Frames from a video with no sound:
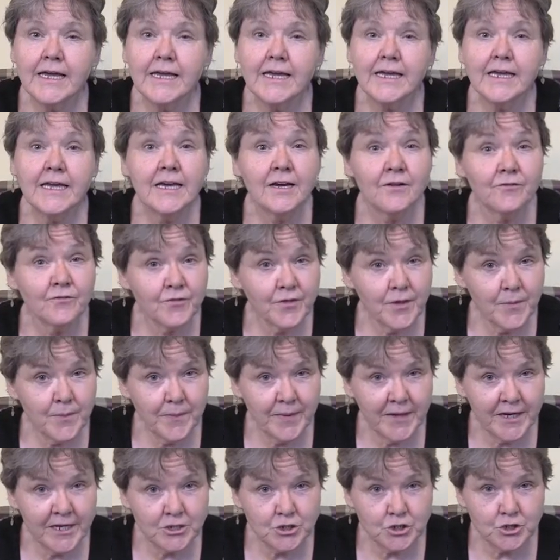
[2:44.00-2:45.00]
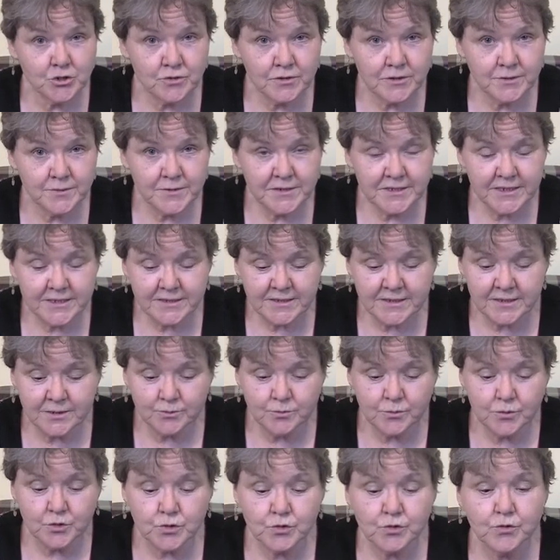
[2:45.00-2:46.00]
If the pendulum doesn't
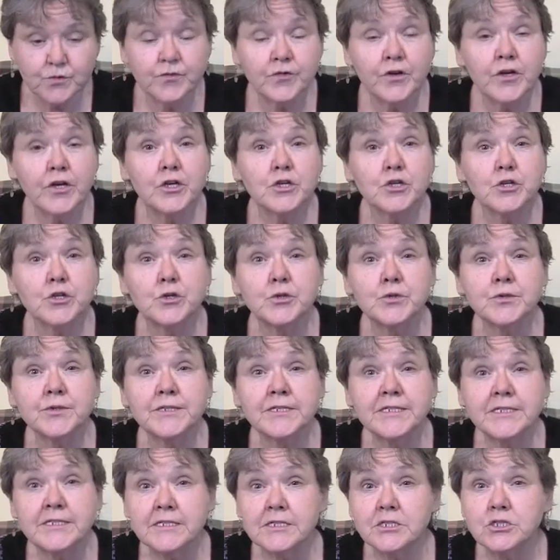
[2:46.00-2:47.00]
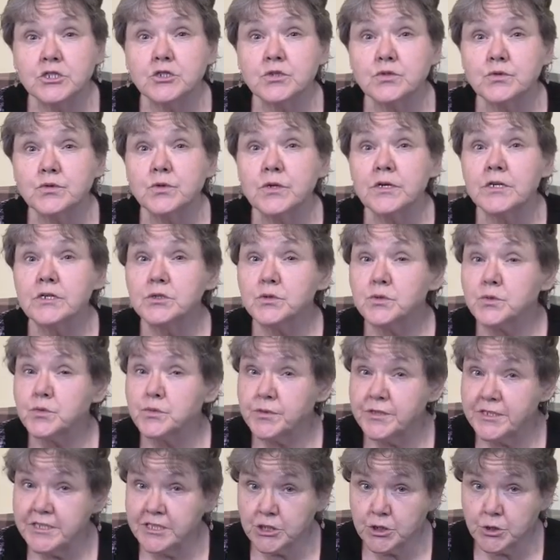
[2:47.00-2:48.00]
move, you need to
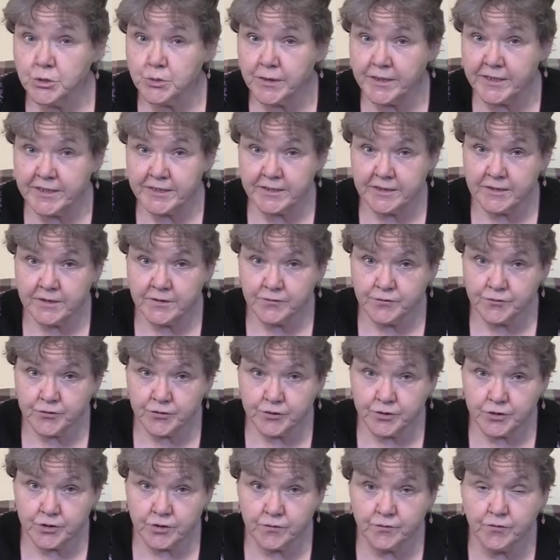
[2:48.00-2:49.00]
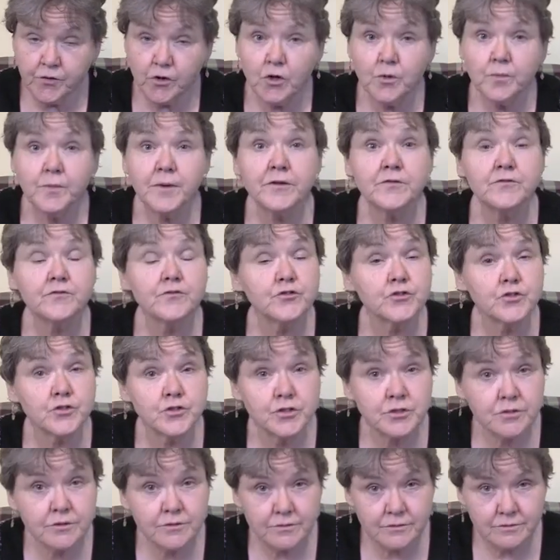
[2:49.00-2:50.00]
retrain it first of all. But
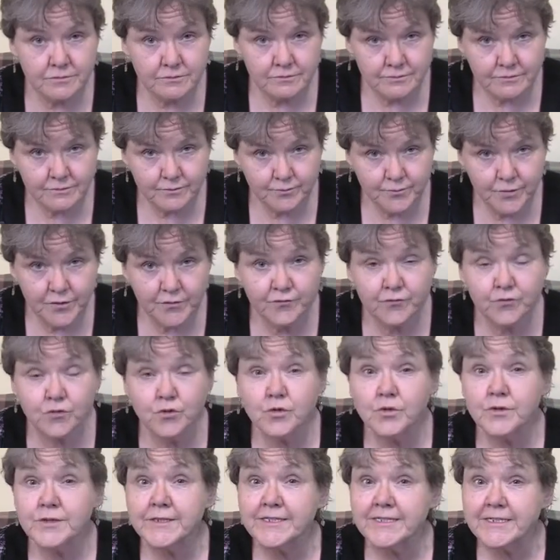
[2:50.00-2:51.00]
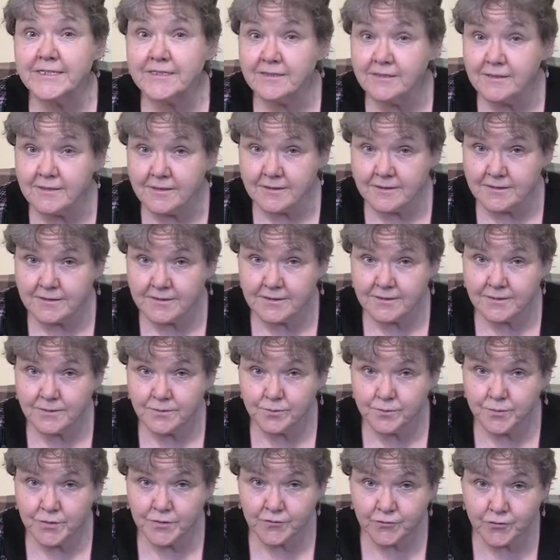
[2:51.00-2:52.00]
first, before you
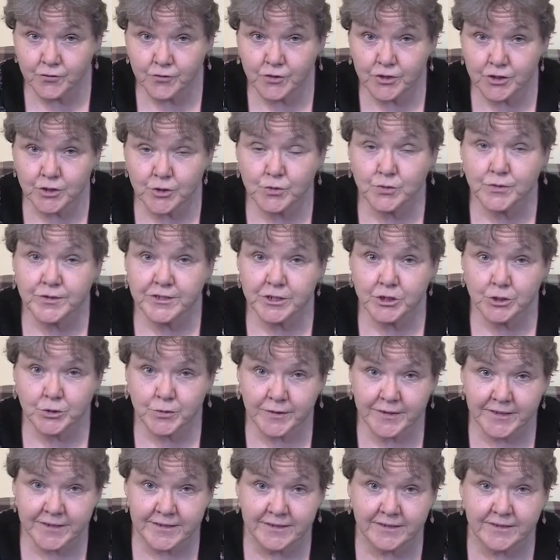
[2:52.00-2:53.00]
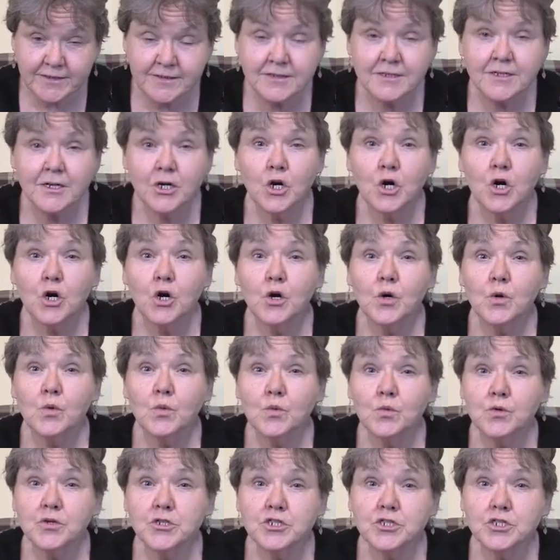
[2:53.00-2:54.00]
retrain it,
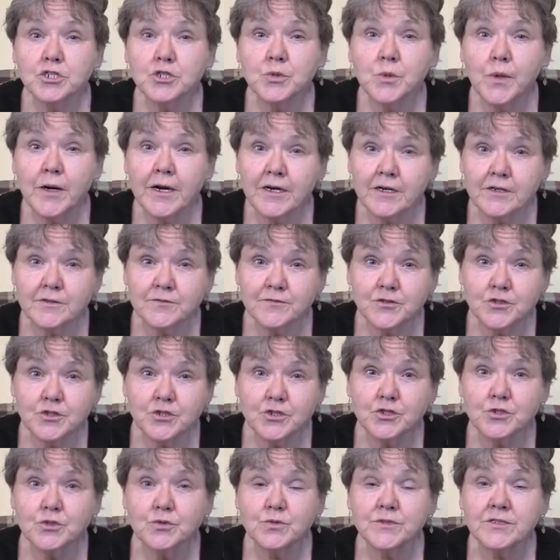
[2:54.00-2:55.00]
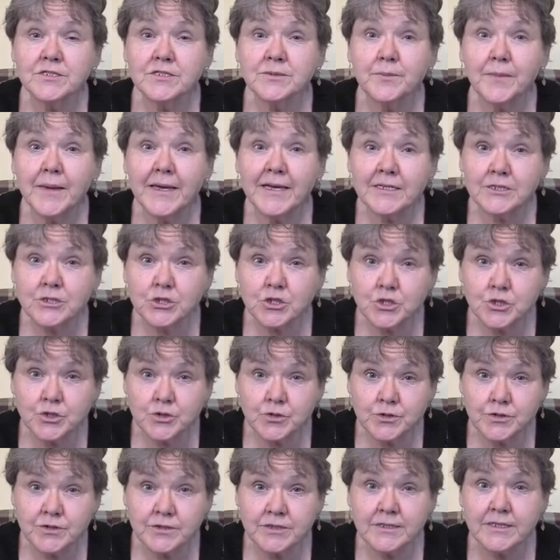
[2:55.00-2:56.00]
what you have to do is make
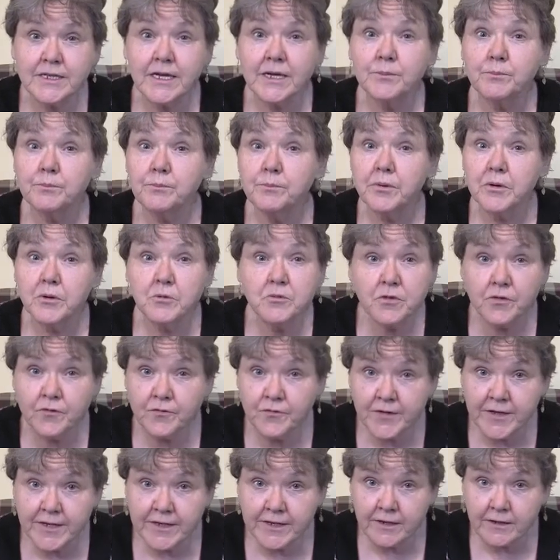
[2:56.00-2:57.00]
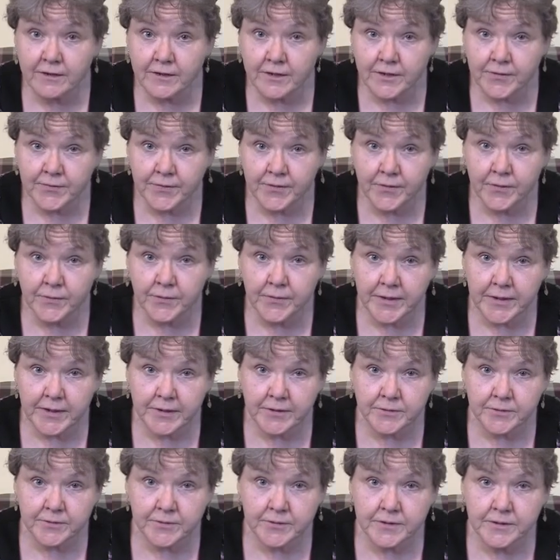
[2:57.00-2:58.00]
certain that both feet are on the
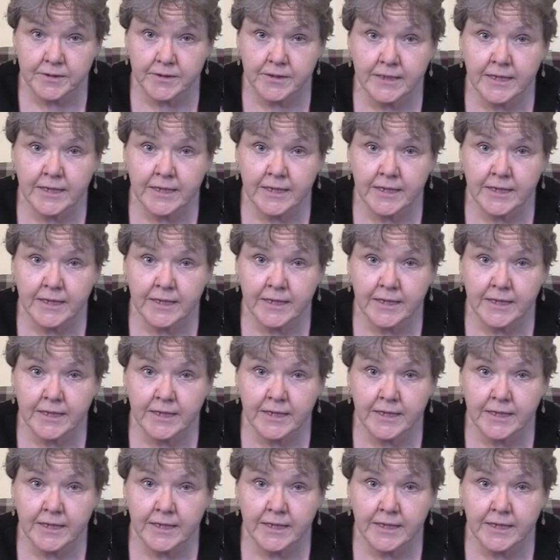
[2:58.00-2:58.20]
ground,